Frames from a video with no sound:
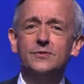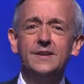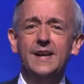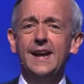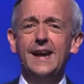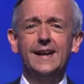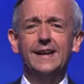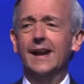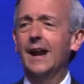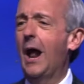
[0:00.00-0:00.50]
you
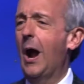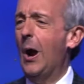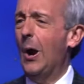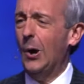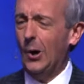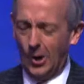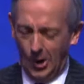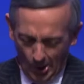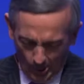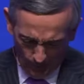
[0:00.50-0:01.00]
did in
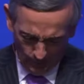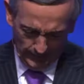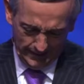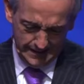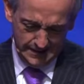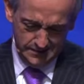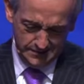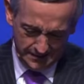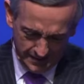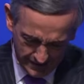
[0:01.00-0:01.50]
our
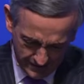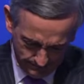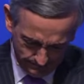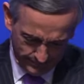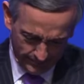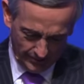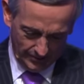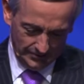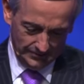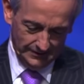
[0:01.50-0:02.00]
holy
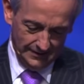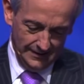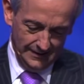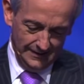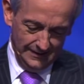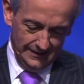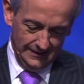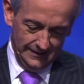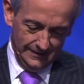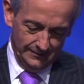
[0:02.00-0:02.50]
temple?
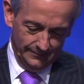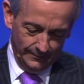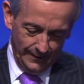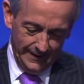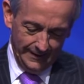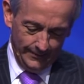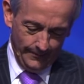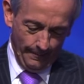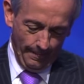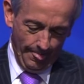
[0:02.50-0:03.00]

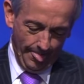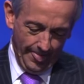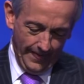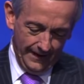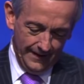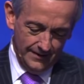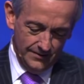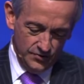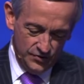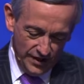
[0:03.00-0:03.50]
Well,
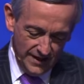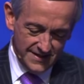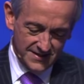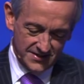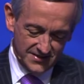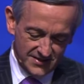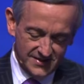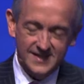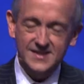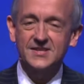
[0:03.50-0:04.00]

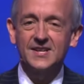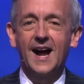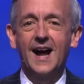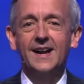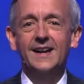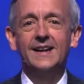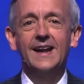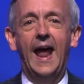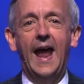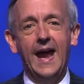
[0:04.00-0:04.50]
Jesus
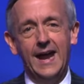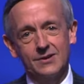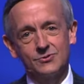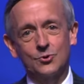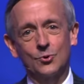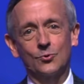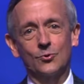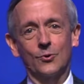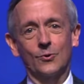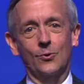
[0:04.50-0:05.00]
decided to
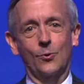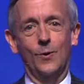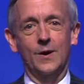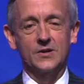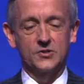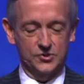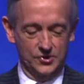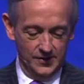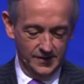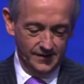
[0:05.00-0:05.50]
answer their
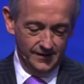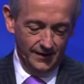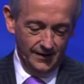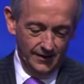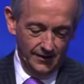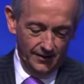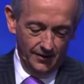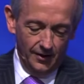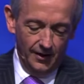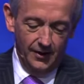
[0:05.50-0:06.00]
question
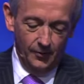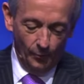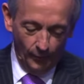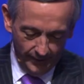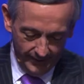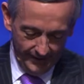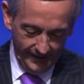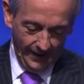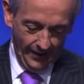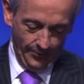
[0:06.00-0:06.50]
uh,
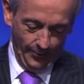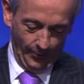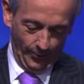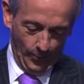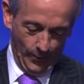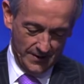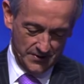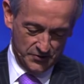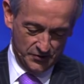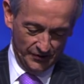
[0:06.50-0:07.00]
with another
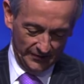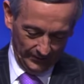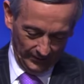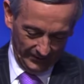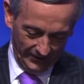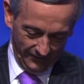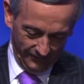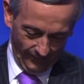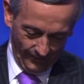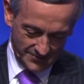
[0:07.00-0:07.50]
question.
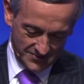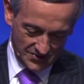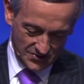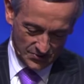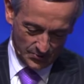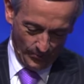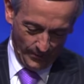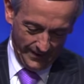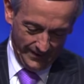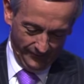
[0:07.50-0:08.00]
Look at
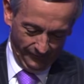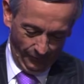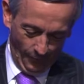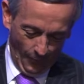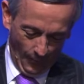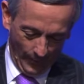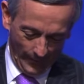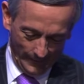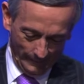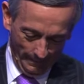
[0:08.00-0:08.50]
verses three and
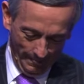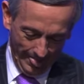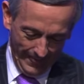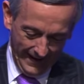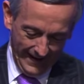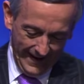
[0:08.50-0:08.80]
four.